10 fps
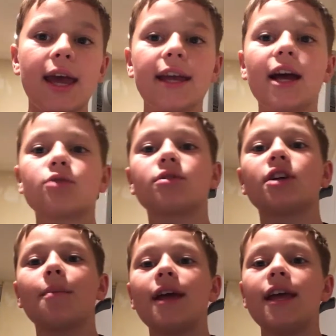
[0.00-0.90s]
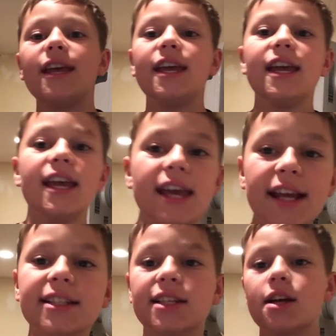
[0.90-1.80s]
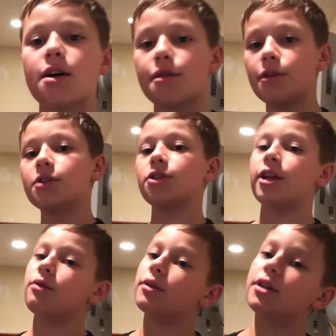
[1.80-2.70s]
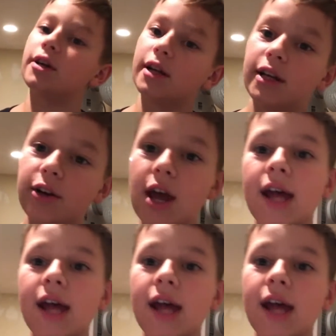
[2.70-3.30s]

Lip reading: Hey guys, what's up? It's the Delinquent Duncan here.